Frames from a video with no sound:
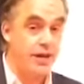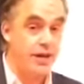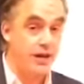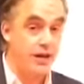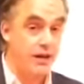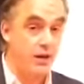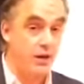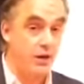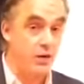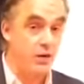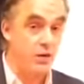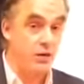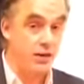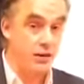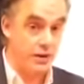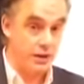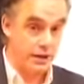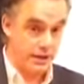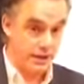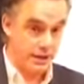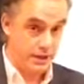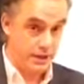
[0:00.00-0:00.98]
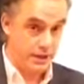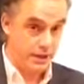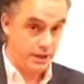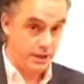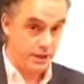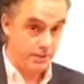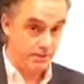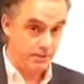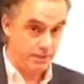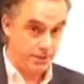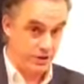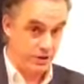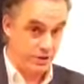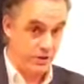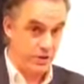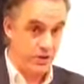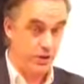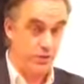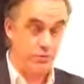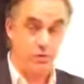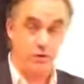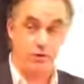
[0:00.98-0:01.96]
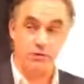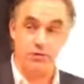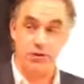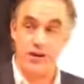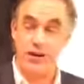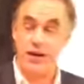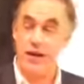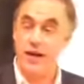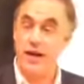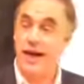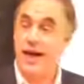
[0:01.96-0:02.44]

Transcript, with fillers: unknown in, in Pinocchio movie.